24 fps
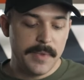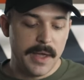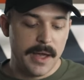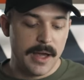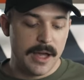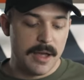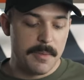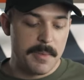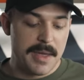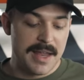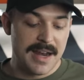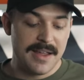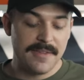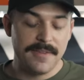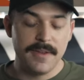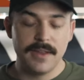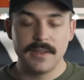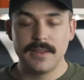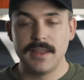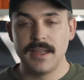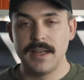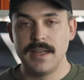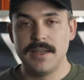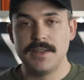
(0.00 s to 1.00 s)
Um, and I
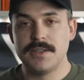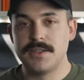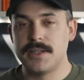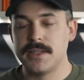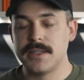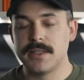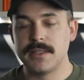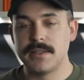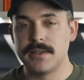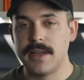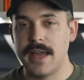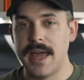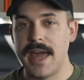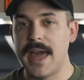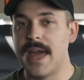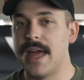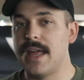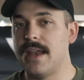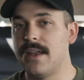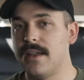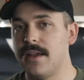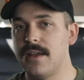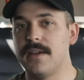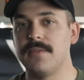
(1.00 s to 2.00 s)
think that he's just
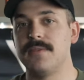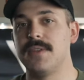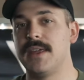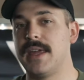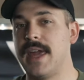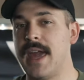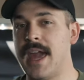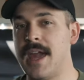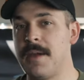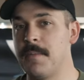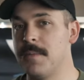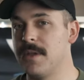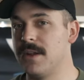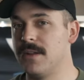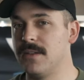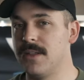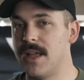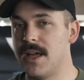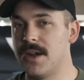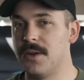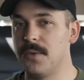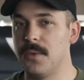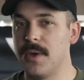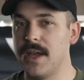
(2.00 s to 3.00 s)
ahead of the game in a
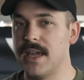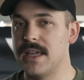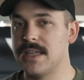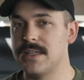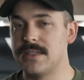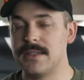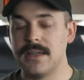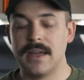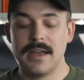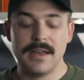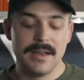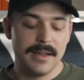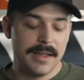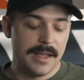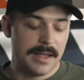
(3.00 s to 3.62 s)
lot of ways.